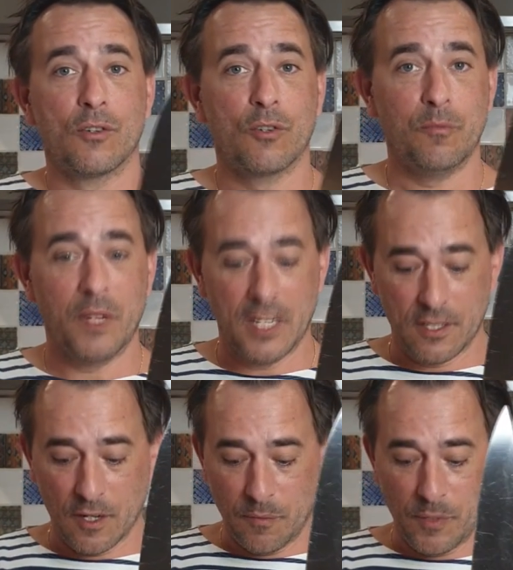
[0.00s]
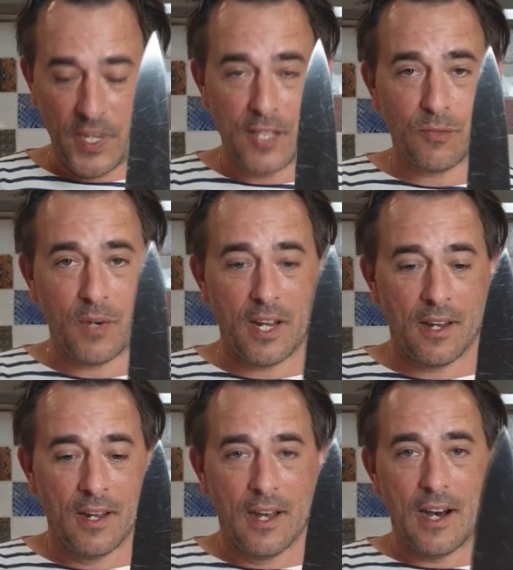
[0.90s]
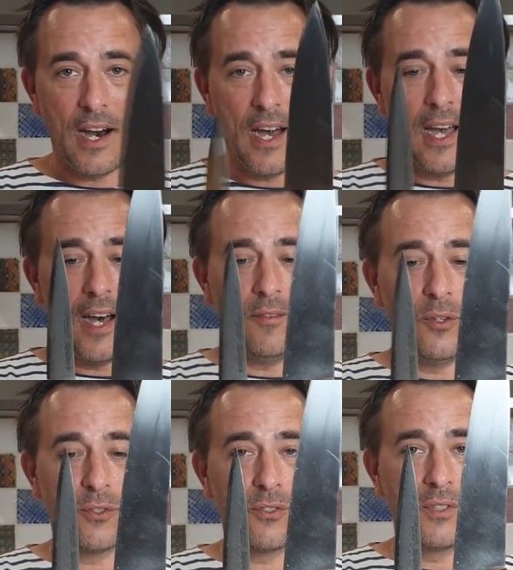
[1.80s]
could be easier, but that's why I have those